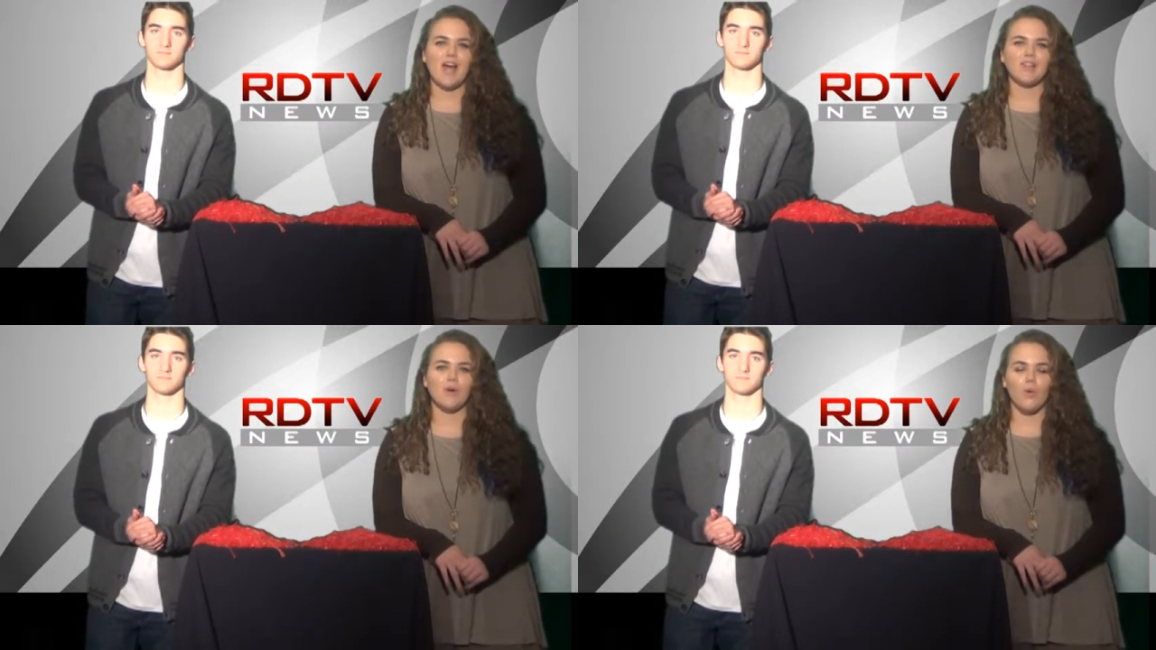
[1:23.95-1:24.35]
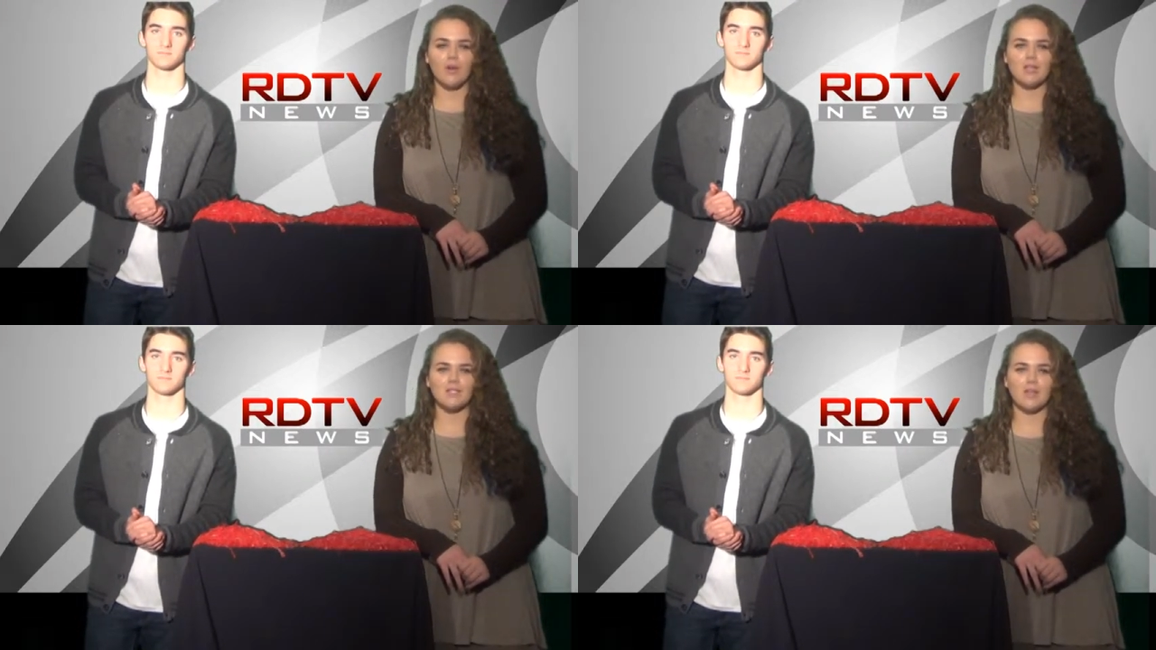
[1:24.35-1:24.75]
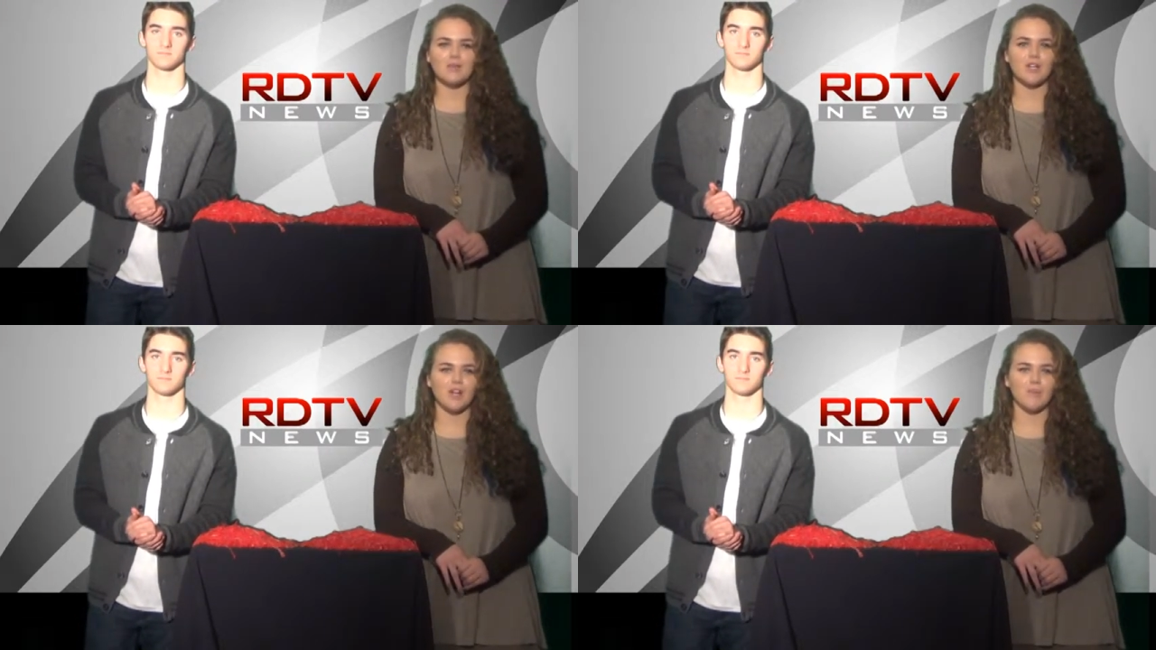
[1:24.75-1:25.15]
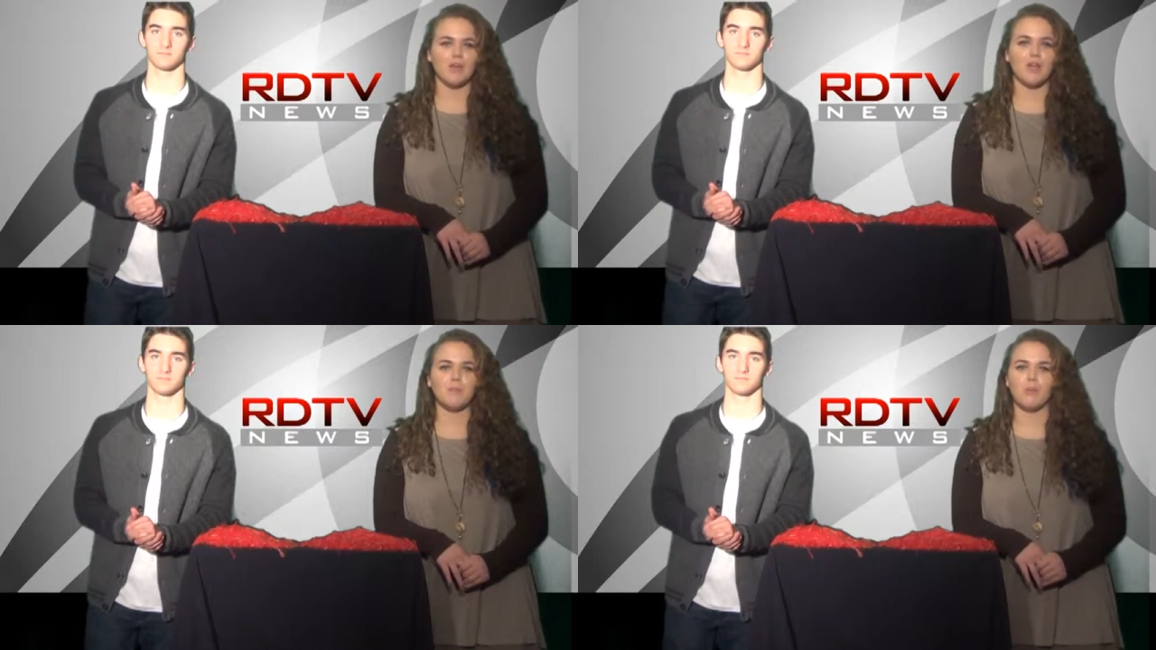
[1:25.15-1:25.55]
Speaker 1: at the Hornet Slam
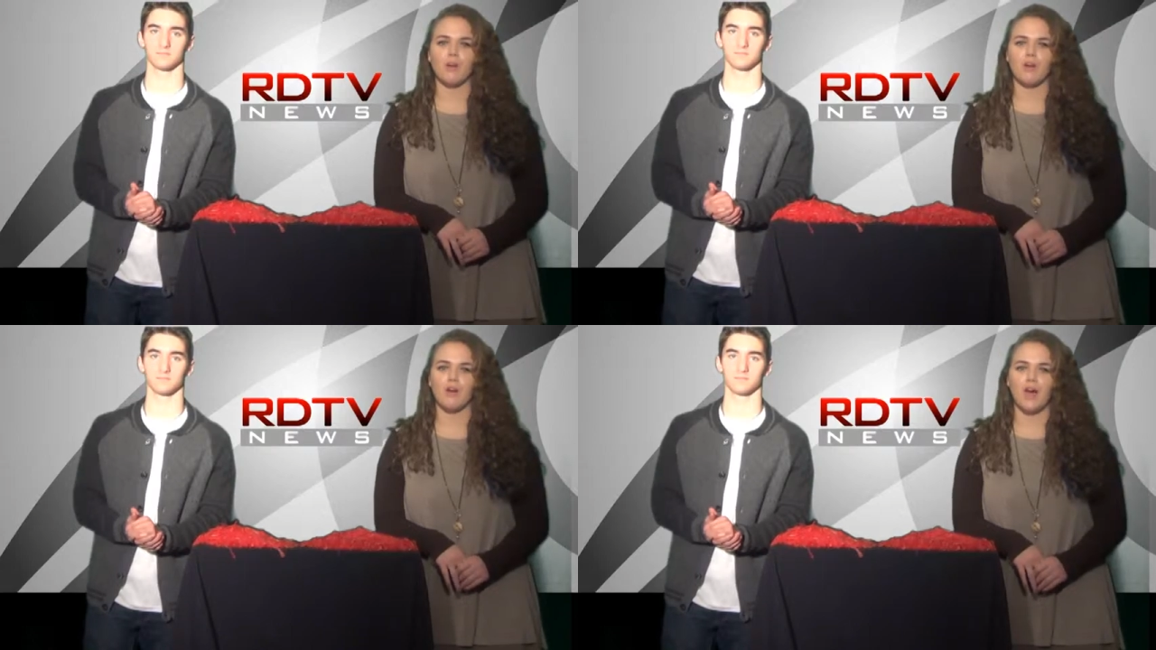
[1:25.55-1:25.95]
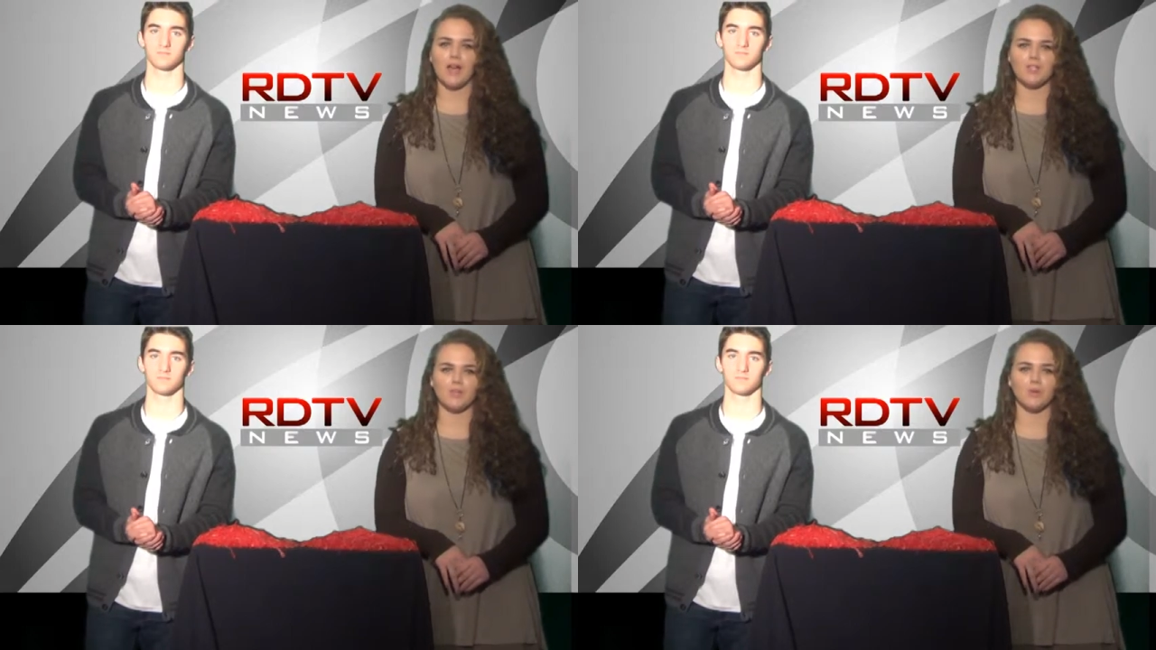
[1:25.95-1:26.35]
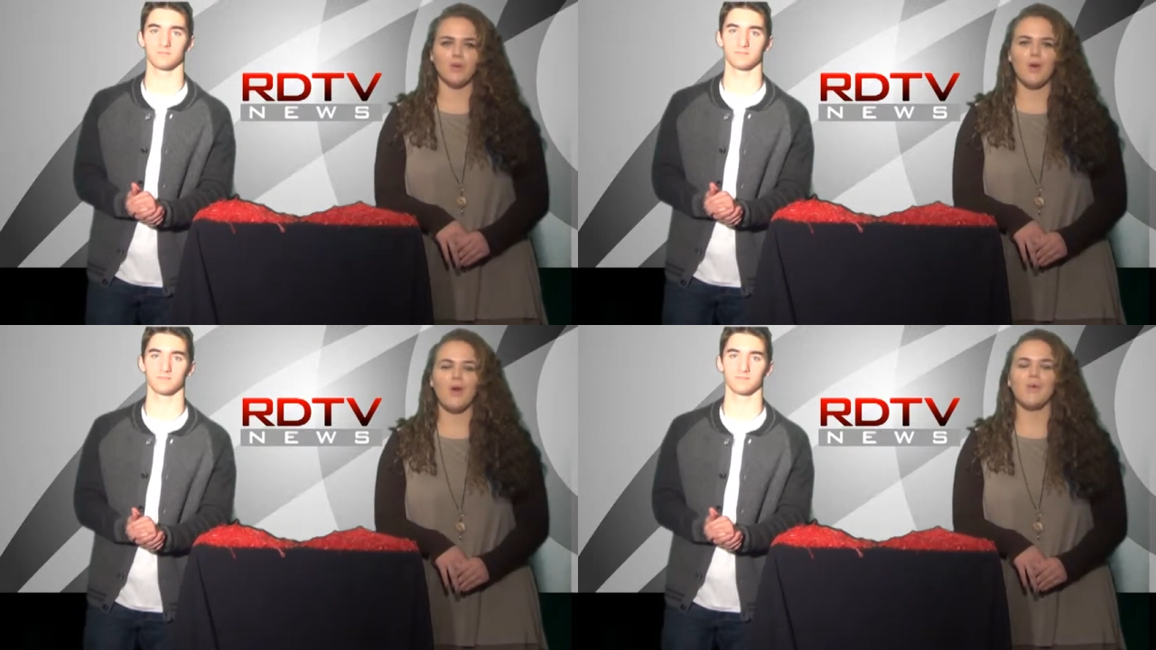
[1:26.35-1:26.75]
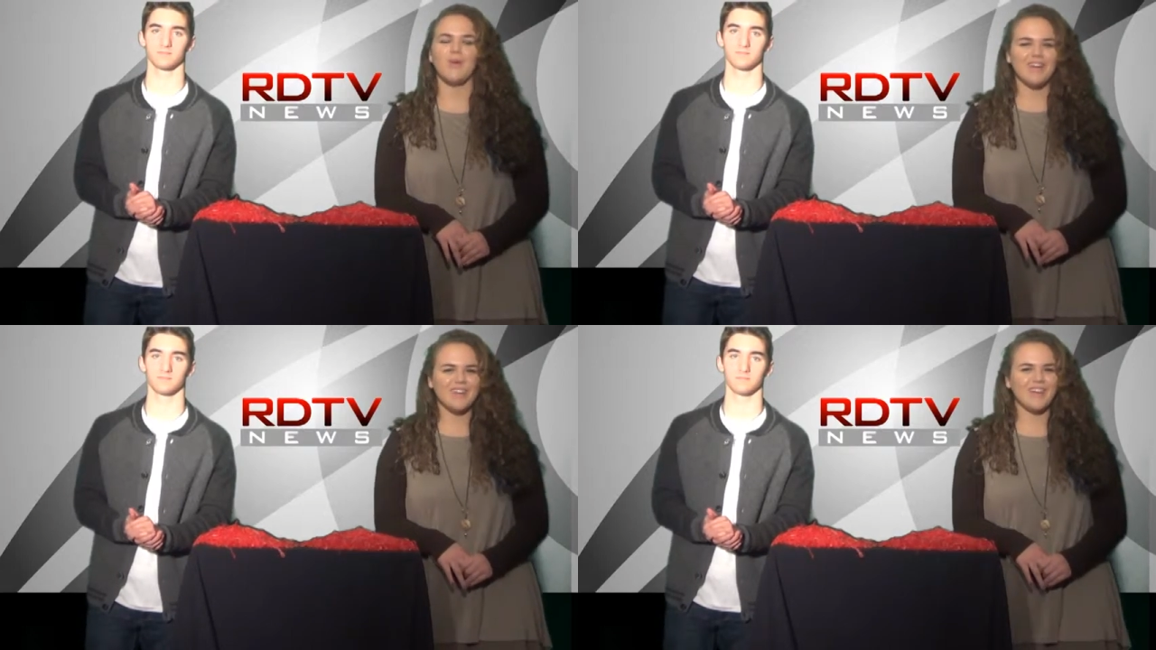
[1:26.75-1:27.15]
tournament in Beauregard High School.
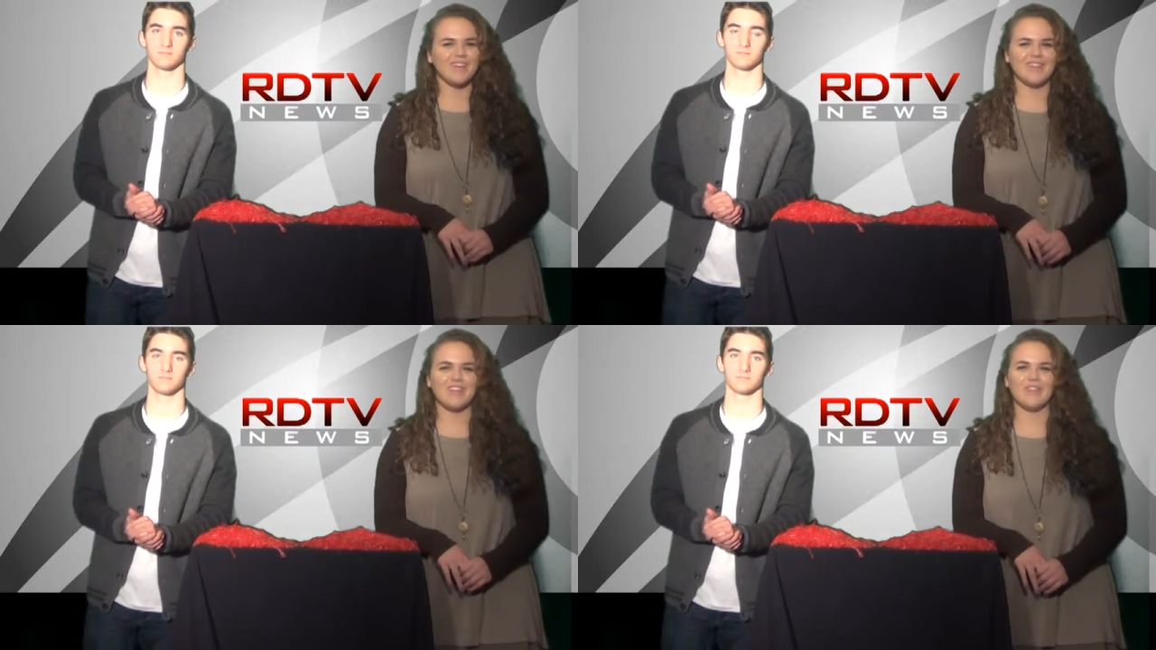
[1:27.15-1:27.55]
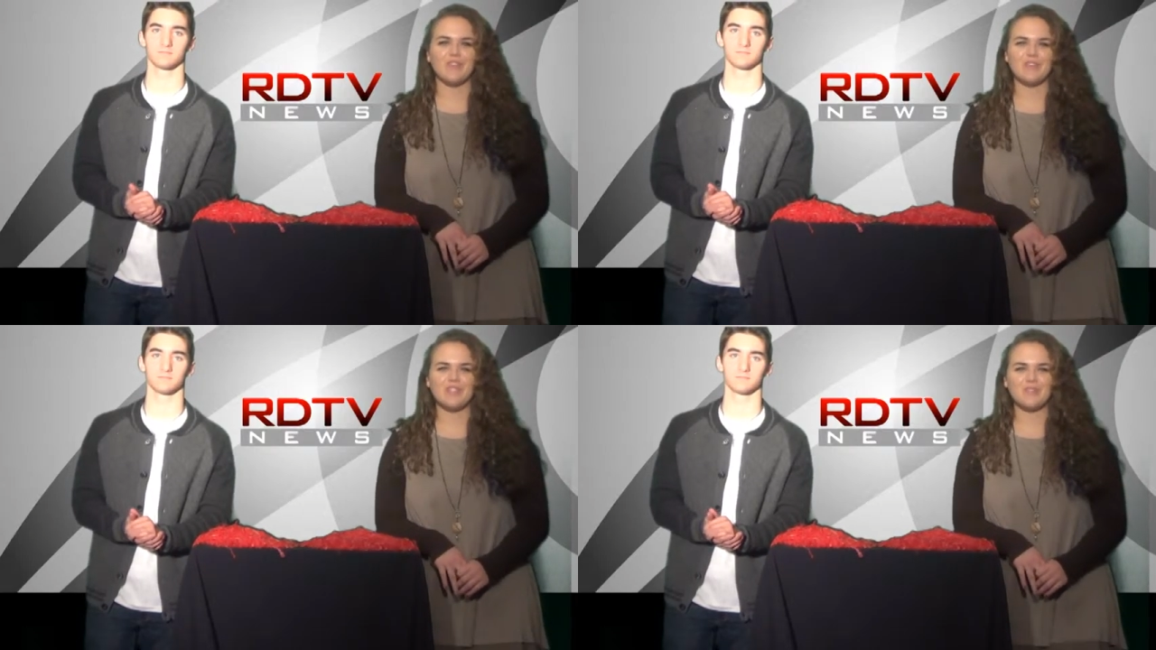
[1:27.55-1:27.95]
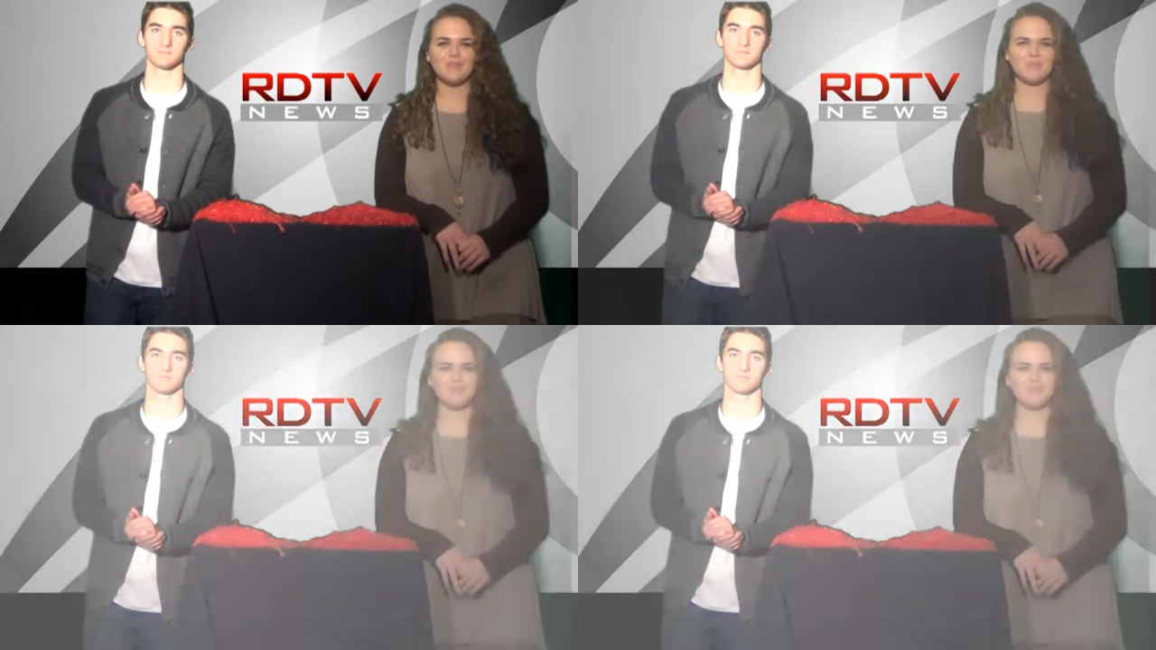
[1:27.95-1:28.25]
Way to go, Red Devils.